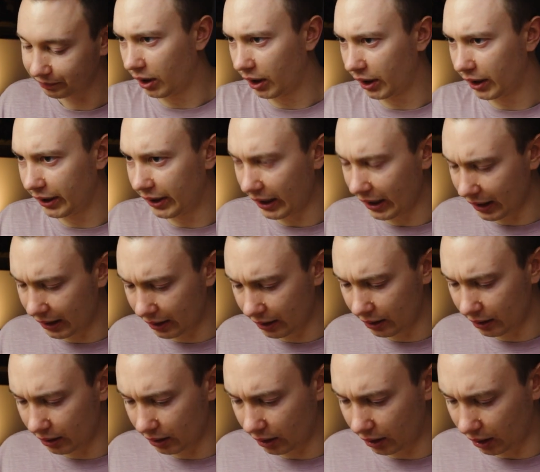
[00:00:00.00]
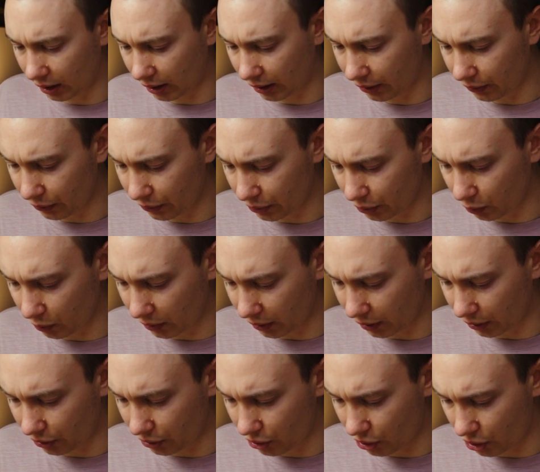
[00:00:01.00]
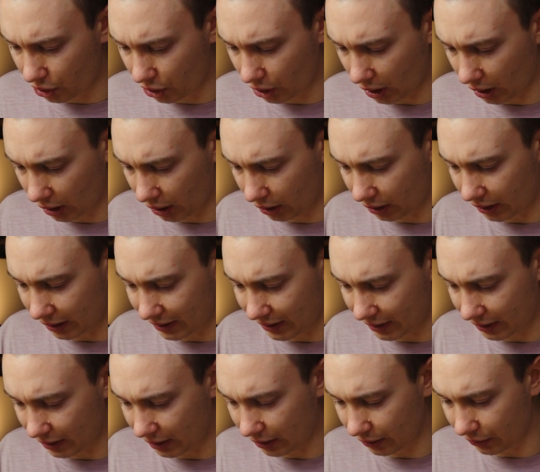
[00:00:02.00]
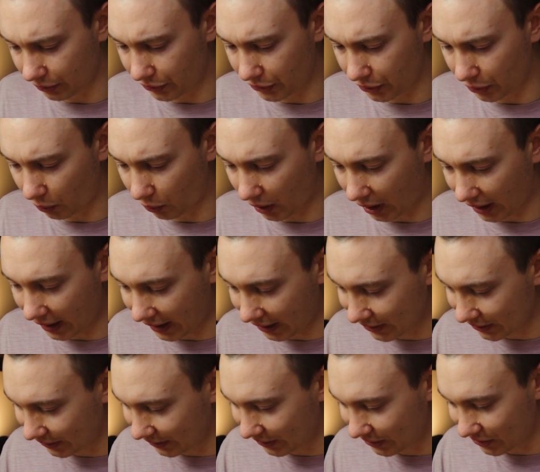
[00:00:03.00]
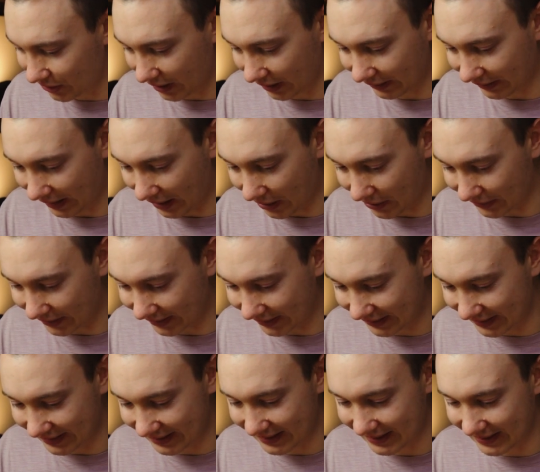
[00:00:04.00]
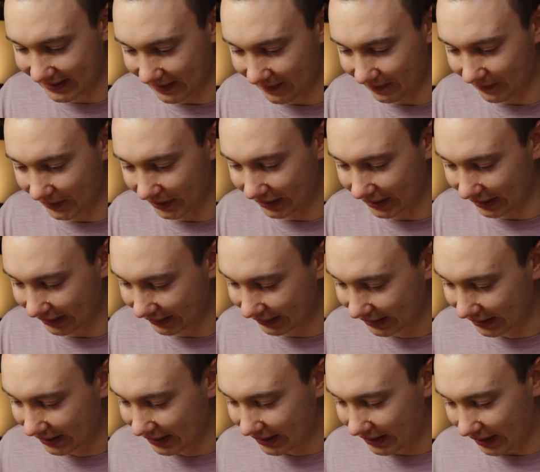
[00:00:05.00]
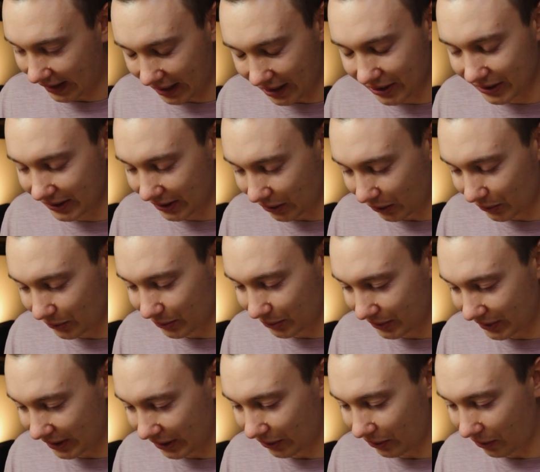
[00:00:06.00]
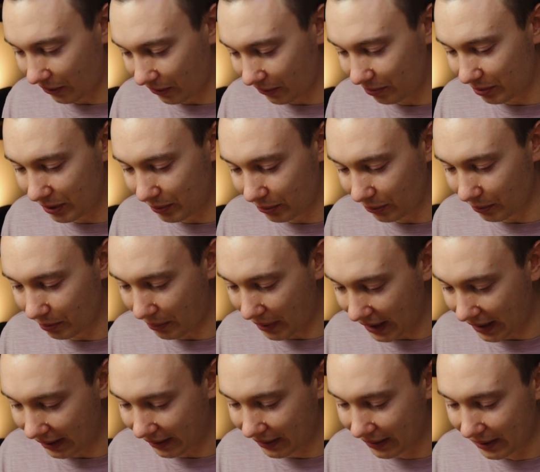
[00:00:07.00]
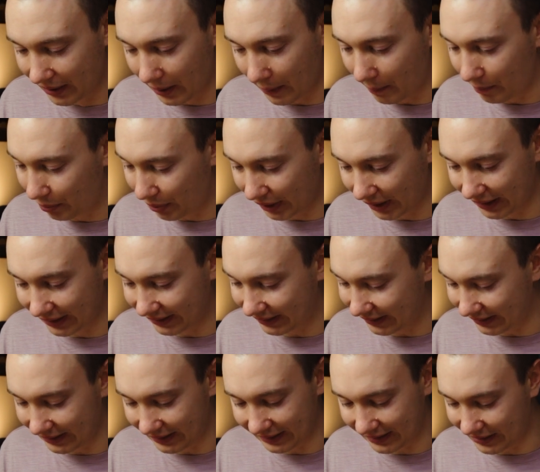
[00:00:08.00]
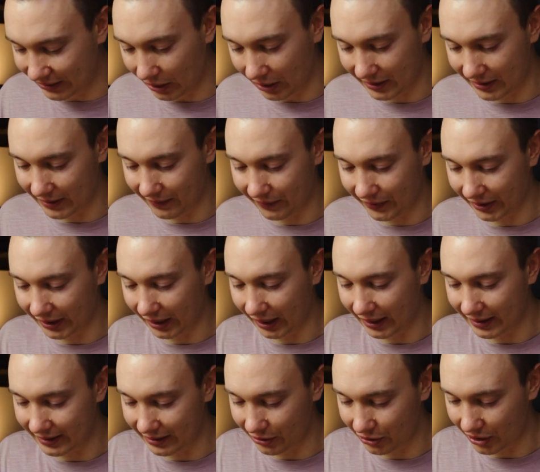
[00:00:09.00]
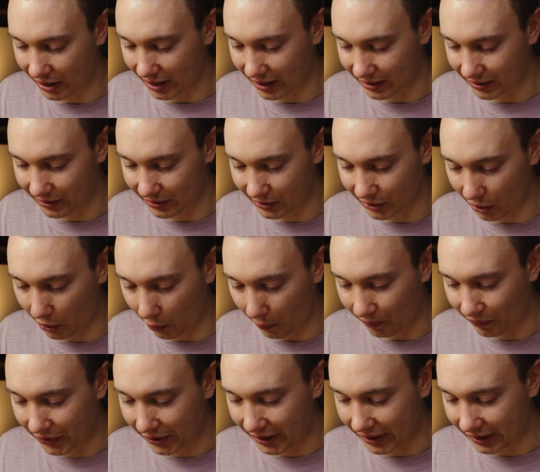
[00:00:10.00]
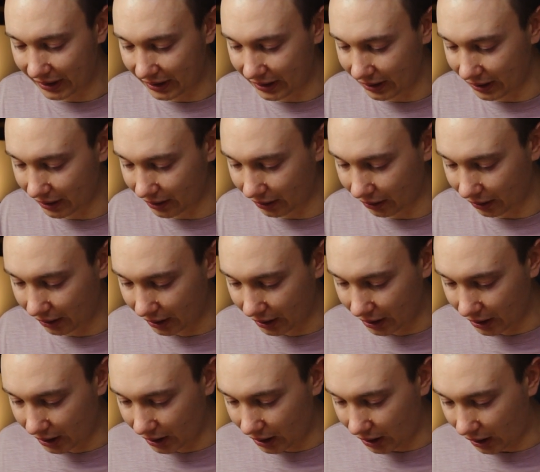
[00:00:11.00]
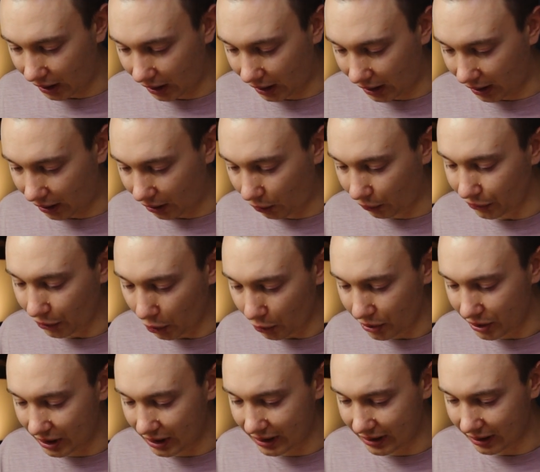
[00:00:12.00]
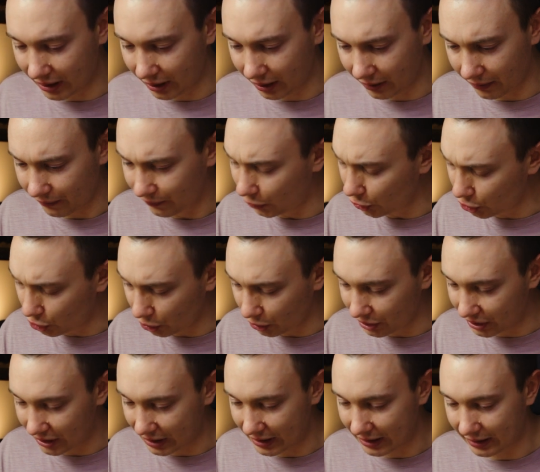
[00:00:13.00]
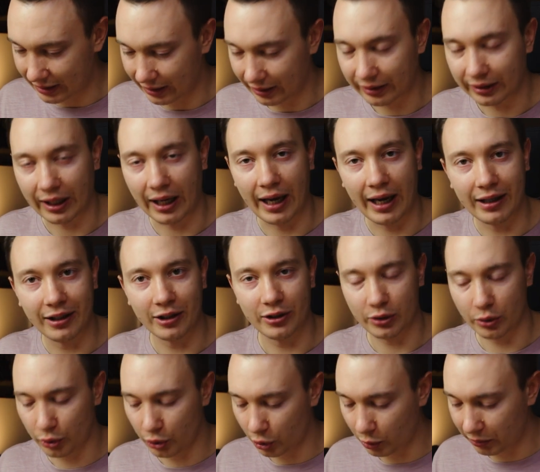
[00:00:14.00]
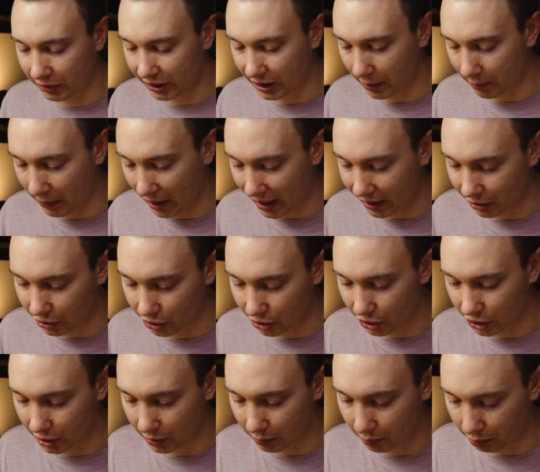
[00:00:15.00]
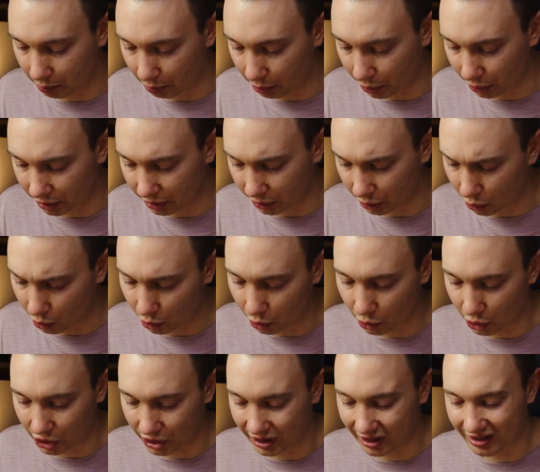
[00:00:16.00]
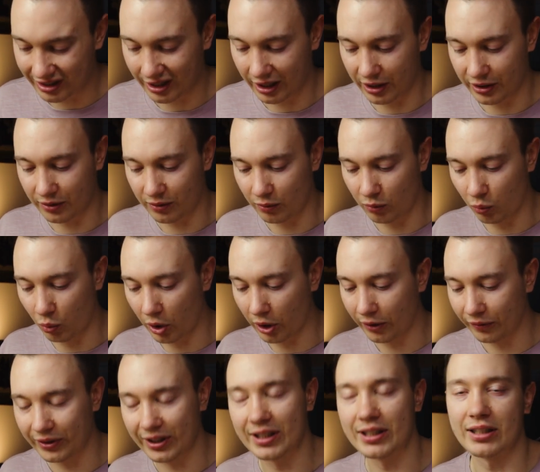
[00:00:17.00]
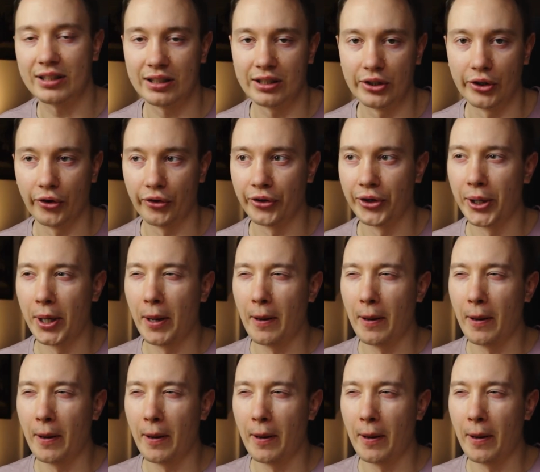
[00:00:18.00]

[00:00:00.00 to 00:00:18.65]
And then I also want to check the skills. So I actually checked out, and this is something that I actually also see a lot of people make, but it's not something that I suggest. So here, although she's a virtual assistant and a social media manager, she put Google Sheets as one of the skills.